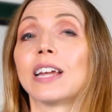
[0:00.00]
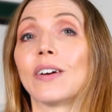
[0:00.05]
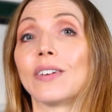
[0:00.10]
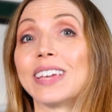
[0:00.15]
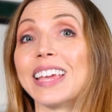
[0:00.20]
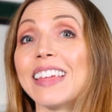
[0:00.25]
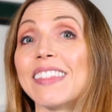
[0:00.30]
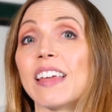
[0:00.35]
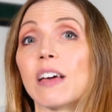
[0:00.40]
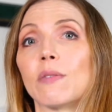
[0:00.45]
Now
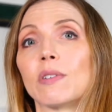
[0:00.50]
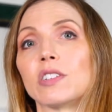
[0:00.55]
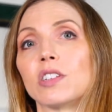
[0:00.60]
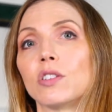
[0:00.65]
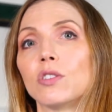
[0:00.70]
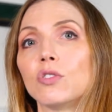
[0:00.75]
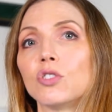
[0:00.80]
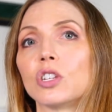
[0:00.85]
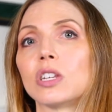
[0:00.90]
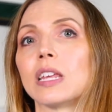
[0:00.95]
again, that
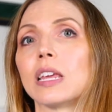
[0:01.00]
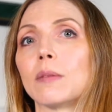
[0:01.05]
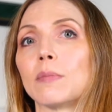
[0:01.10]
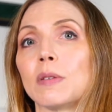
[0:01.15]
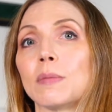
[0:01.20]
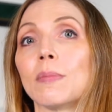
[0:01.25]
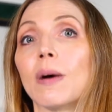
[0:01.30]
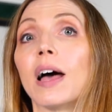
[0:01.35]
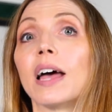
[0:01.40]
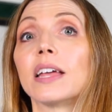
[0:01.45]
resolution can
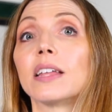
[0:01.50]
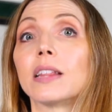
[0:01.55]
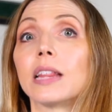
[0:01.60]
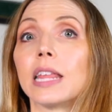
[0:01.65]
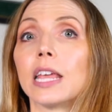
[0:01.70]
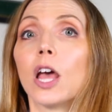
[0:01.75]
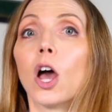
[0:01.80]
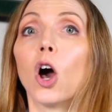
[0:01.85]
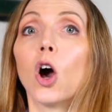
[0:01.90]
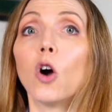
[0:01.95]
be
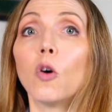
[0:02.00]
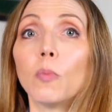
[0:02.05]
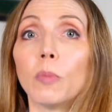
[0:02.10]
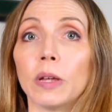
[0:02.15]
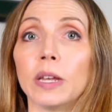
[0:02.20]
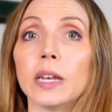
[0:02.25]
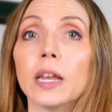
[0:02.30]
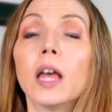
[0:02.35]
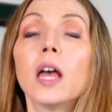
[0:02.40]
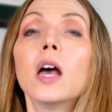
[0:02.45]
mildly
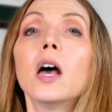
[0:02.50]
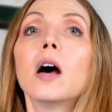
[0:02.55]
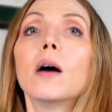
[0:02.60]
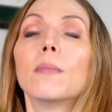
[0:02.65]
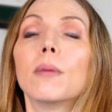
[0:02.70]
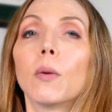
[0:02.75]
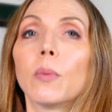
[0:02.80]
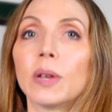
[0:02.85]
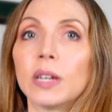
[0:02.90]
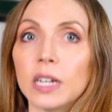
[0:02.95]
open,
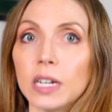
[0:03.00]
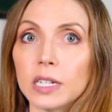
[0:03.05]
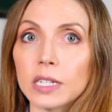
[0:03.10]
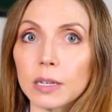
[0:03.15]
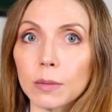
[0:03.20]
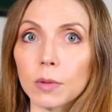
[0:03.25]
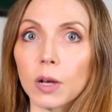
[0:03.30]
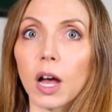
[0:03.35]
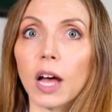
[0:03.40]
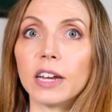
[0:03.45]
but we need
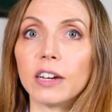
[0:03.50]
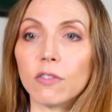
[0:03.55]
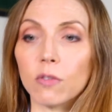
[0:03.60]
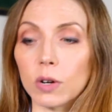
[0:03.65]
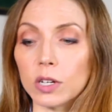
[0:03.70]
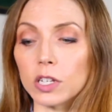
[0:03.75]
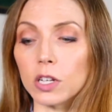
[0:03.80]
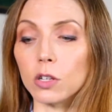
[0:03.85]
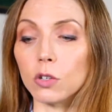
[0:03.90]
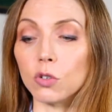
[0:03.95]
some kind of
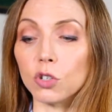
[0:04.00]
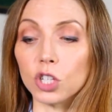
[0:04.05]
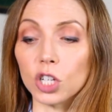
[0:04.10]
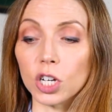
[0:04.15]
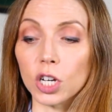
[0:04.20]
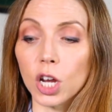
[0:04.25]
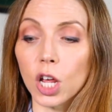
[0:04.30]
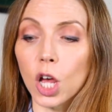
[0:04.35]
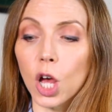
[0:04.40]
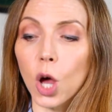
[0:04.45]

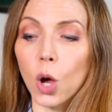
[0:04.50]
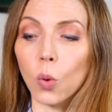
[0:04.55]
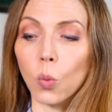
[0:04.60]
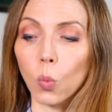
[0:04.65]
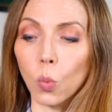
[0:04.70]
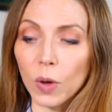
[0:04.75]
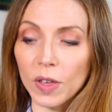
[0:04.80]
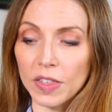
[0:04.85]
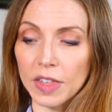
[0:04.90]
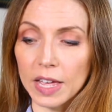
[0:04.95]
resolution
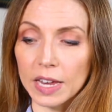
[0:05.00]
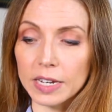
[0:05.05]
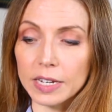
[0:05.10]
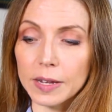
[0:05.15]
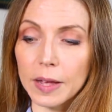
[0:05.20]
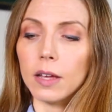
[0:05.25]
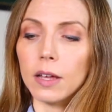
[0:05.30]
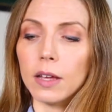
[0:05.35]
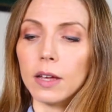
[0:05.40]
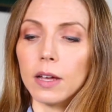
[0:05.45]
with it.
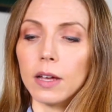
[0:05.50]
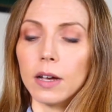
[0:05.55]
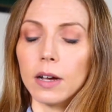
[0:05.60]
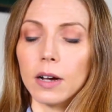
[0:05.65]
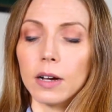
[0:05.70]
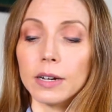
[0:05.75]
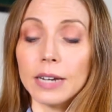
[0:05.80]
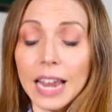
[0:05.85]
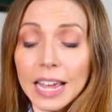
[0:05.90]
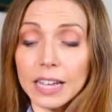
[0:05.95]

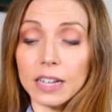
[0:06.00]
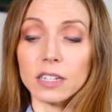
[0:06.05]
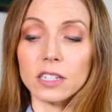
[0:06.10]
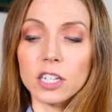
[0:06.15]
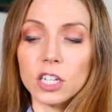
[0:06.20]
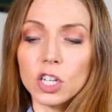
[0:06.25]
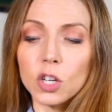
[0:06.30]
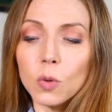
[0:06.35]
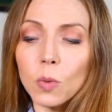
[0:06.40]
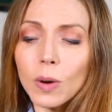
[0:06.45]

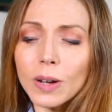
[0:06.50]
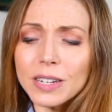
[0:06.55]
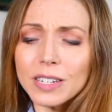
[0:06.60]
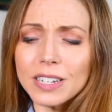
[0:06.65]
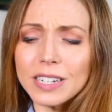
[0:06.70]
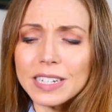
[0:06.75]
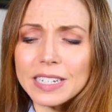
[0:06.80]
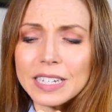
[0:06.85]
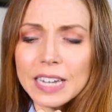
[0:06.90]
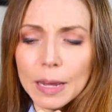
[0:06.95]
Next, you want
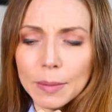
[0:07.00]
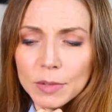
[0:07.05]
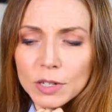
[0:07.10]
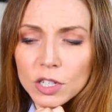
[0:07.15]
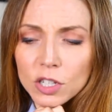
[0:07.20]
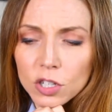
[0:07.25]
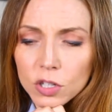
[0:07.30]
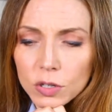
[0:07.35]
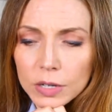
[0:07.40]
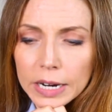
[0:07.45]
to
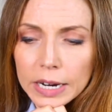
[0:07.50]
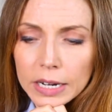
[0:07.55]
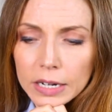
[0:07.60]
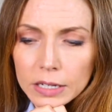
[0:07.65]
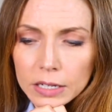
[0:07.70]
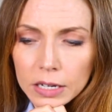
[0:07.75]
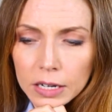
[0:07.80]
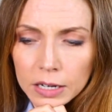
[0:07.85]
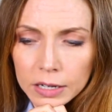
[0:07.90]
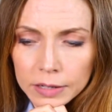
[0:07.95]

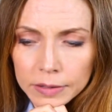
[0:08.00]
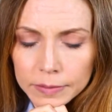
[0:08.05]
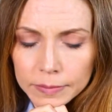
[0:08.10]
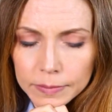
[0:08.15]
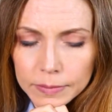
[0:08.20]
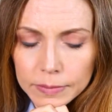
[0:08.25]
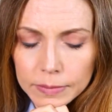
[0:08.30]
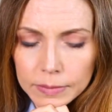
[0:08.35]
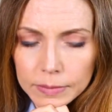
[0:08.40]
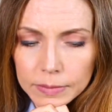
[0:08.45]
demonstrate
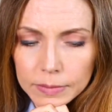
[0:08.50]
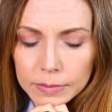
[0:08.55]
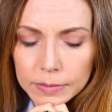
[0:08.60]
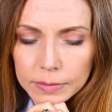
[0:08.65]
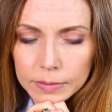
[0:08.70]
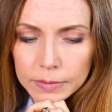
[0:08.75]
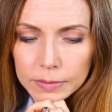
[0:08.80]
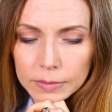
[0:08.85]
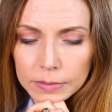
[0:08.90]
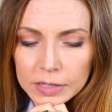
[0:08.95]

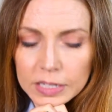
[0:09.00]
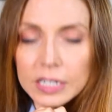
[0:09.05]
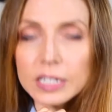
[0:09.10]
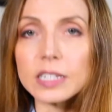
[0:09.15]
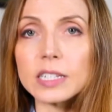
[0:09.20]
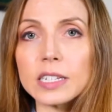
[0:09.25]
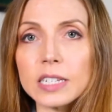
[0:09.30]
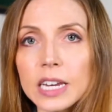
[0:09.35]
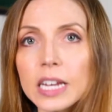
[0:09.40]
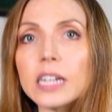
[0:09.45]

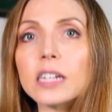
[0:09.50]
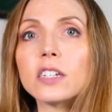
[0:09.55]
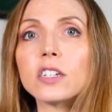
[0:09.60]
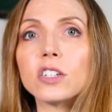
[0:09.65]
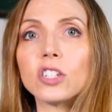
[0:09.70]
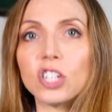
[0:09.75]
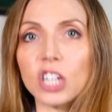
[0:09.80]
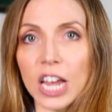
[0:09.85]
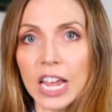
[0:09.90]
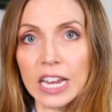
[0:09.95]

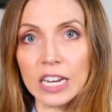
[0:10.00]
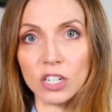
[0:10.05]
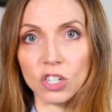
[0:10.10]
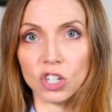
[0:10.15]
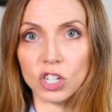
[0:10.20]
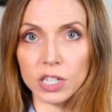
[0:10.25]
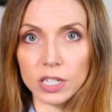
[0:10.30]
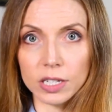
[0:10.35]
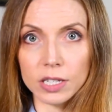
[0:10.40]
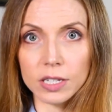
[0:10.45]
distinct
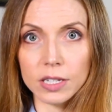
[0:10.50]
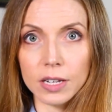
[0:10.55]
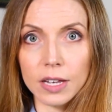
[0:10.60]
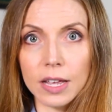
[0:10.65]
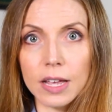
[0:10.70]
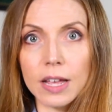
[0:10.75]
changes.